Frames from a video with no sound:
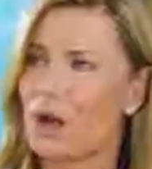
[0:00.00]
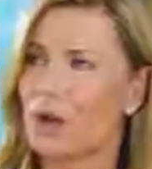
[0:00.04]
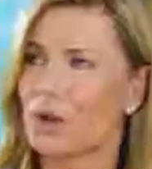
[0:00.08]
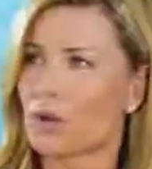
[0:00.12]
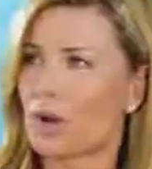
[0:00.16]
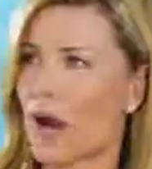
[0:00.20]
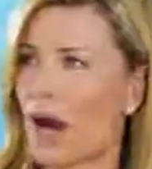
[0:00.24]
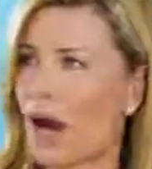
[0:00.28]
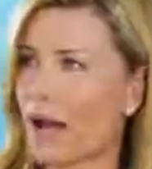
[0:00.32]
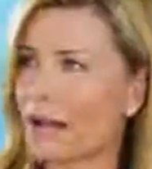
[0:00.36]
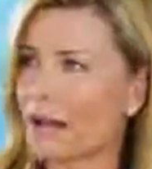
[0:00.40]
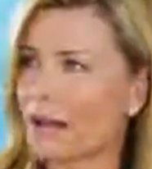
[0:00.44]

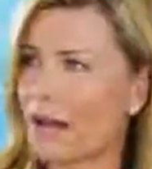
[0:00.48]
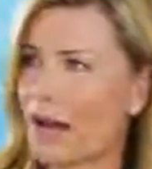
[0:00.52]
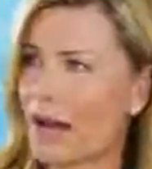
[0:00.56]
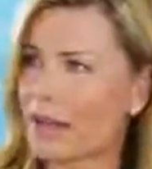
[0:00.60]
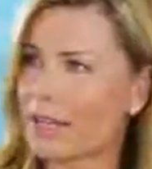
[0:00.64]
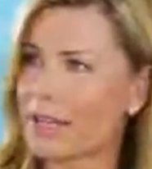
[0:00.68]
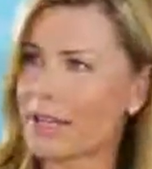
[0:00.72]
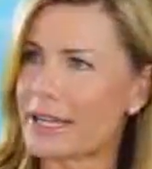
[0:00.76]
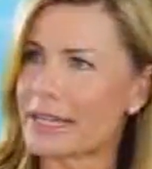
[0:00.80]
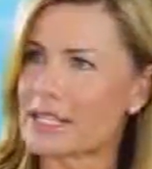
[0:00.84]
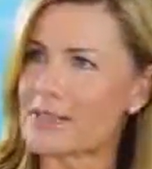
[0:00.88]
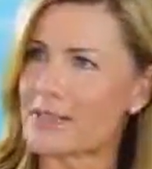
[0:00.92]
Look, I
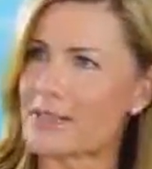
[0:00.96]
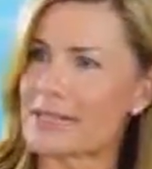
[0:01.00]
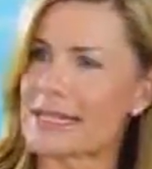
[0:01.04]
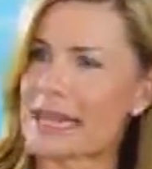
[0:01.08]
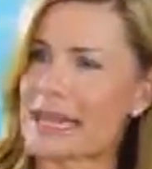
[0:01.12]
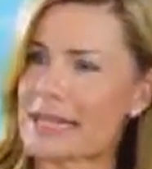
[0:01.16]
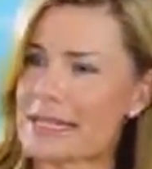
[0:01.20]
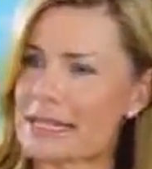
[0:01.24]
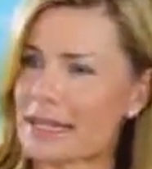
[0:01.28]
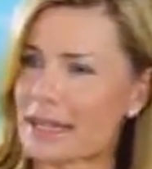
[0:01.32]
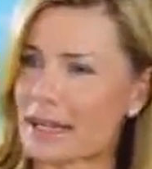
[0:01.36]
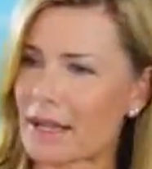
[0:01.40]
think it's
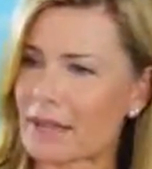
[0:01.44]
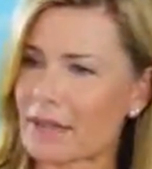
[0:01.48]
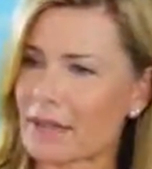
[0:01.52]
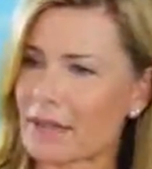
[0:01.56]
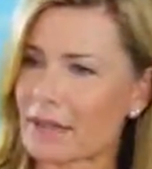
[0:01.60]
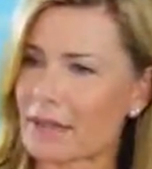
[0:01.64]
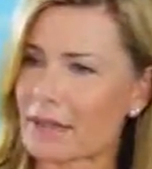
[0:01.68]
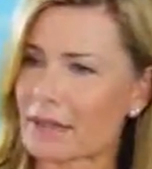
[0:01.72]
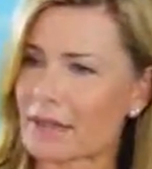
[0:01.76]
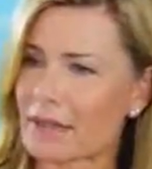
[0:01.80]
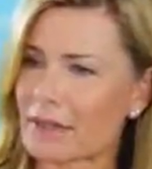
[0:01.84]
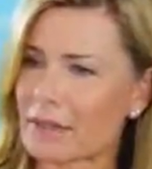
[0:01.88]
fantastic. I
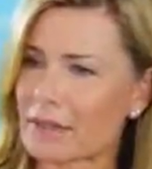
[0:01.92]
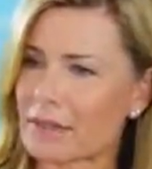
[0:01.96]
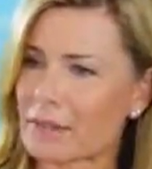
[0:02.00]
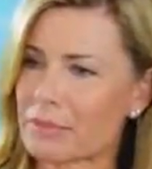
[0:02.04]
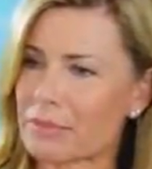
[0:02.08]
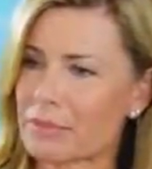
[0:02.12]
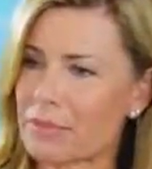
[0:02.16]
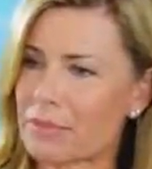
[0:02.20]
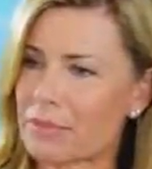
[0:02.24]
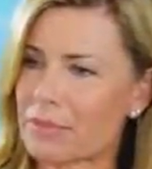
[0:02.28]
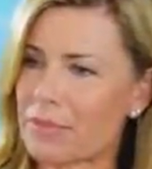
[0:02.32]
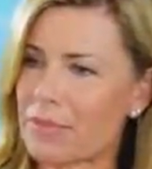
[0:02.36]
think
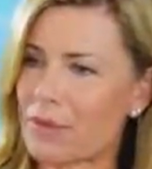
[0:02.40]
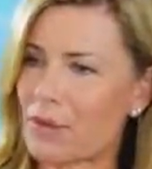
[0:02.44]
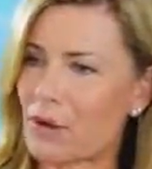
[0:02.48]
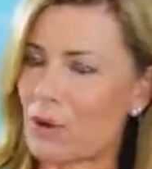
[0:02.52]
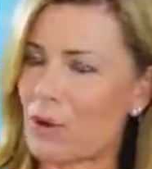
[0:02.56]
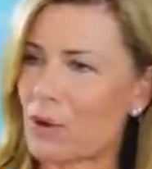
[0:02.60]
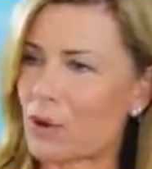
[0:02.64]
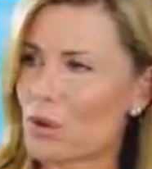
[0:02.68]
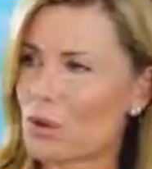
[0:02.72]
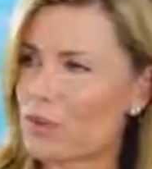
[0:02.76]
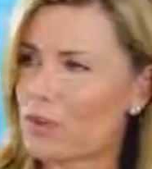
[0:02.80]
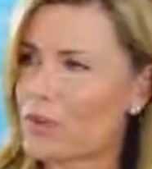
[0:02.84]

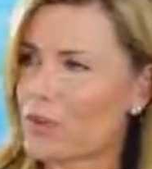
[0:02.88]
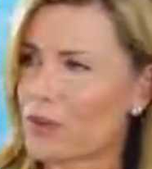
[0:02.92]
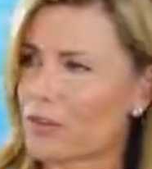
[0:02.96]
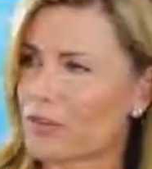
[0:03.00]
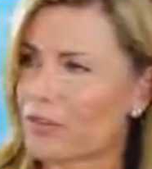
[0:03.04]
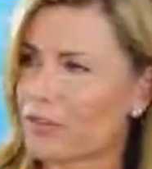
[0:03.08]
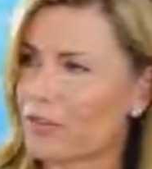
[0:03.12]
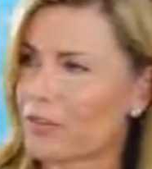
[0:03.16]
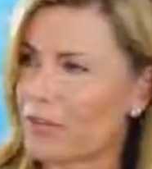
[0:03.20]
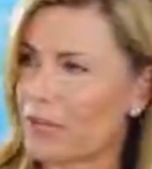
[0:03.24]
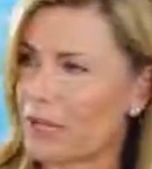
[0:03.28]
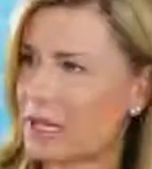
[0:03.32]
because
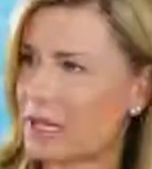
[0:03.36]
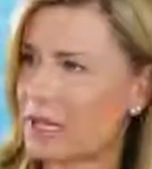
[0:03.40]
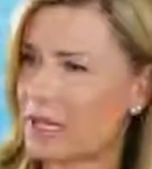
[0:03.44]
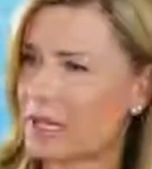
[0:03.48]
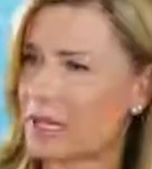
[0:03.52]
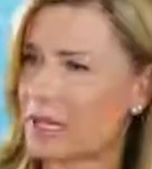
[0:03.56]
of the